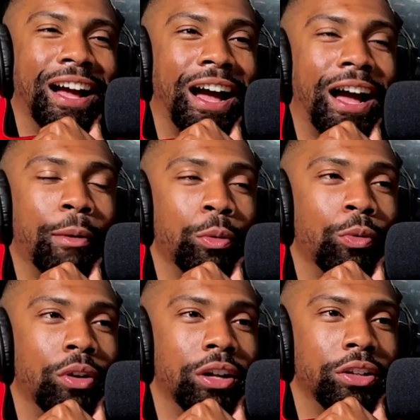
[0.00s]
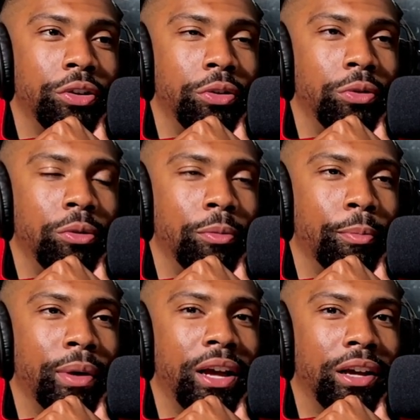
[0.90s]
I'm going to
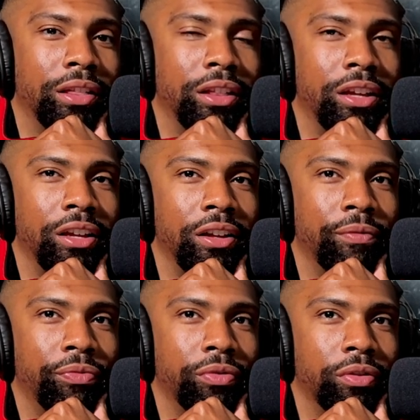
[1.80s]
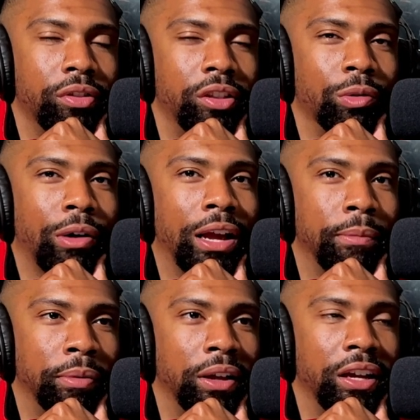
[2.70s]
make the right
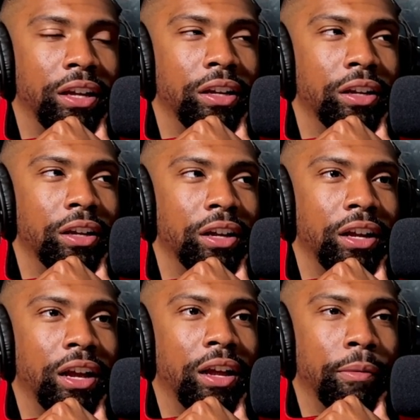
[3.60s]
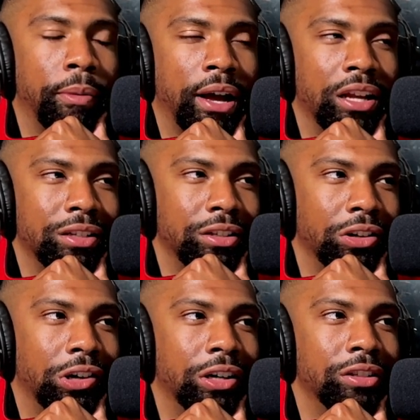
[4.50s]
play and pass it to
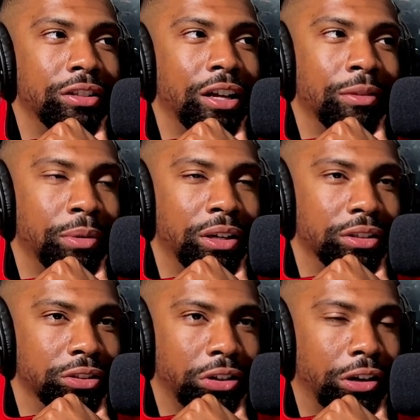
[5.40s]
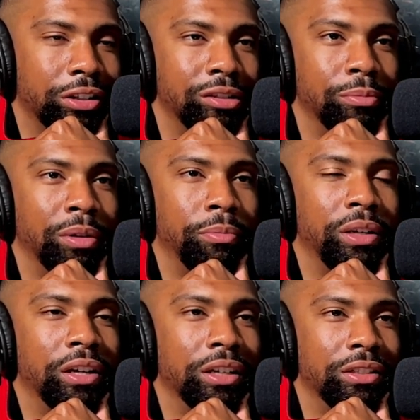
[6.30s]
Austin, not because it's Austin, but
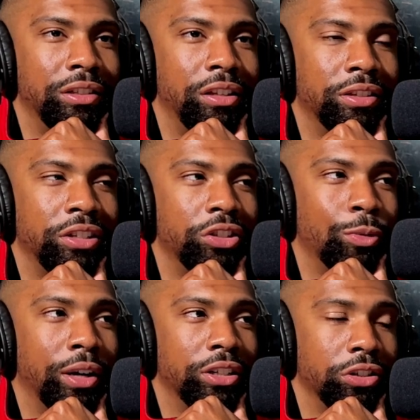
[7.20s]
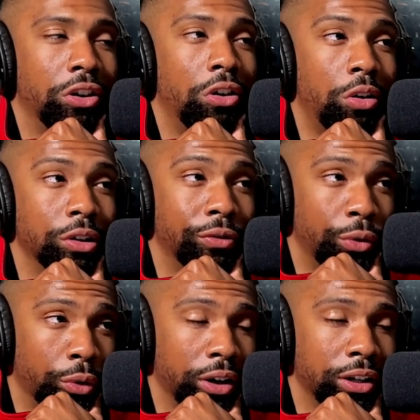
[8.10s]
because the situation calls
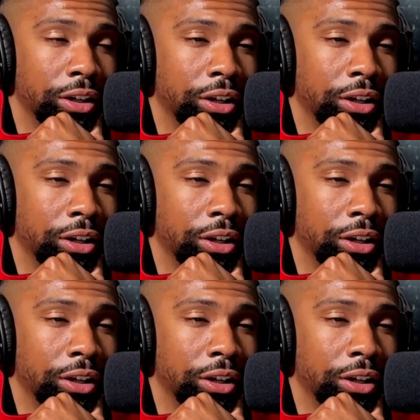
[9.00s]
for it.